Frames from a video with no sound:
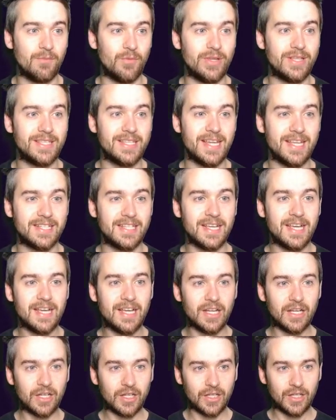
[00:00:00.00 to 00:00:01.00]
We did
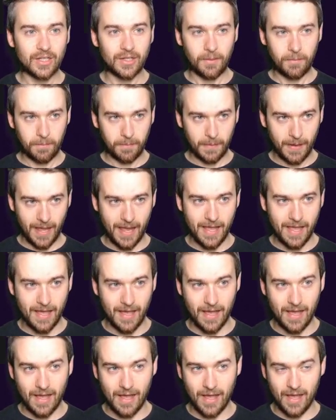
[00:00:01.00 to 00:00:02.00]

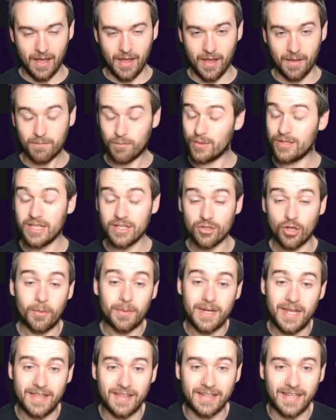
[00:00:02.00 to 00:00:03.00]

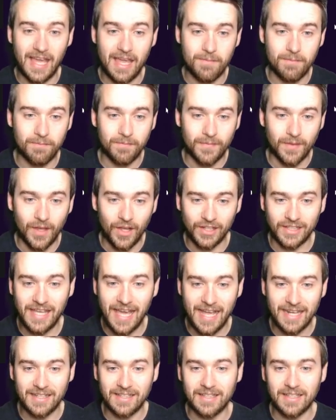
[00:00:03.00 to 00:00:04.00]
dominate the game
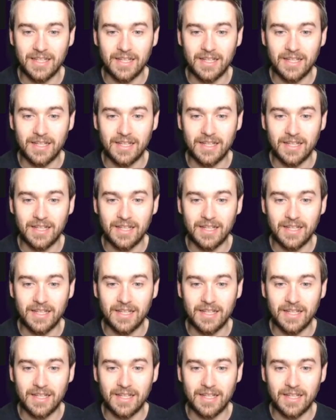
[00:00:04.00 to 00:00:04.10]
again